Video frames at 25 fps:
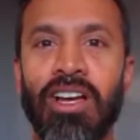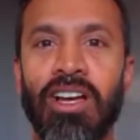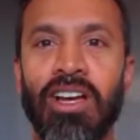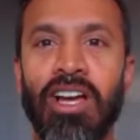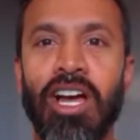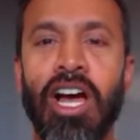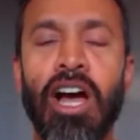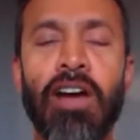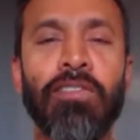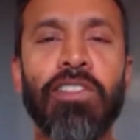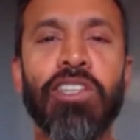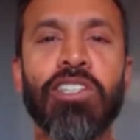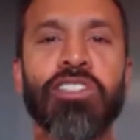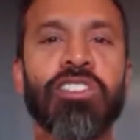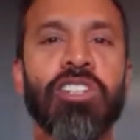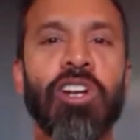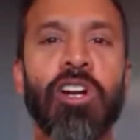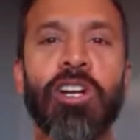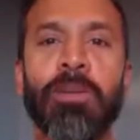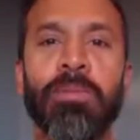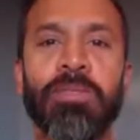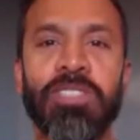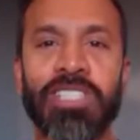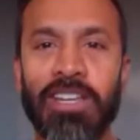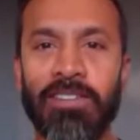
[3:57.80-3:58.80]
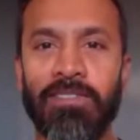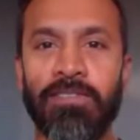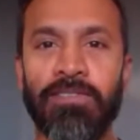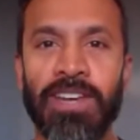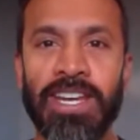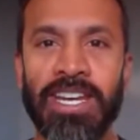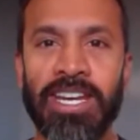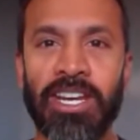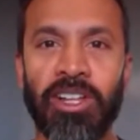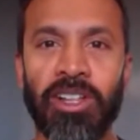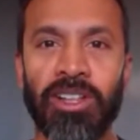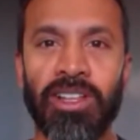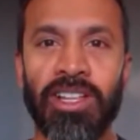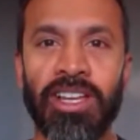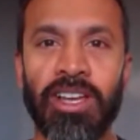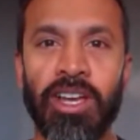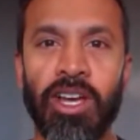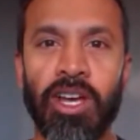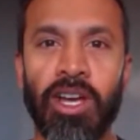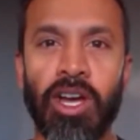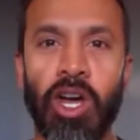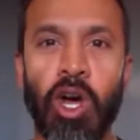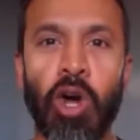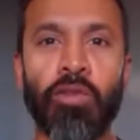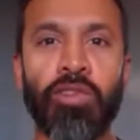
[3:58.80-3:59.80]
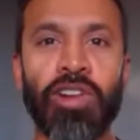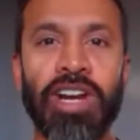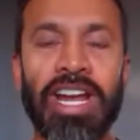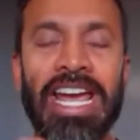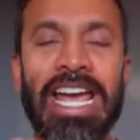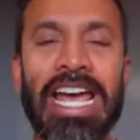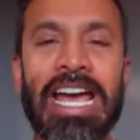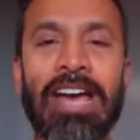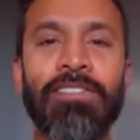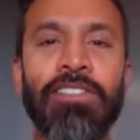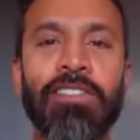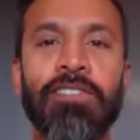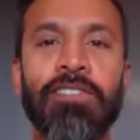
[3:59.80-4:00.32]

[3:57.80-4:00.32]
Of the startups that fail, over half the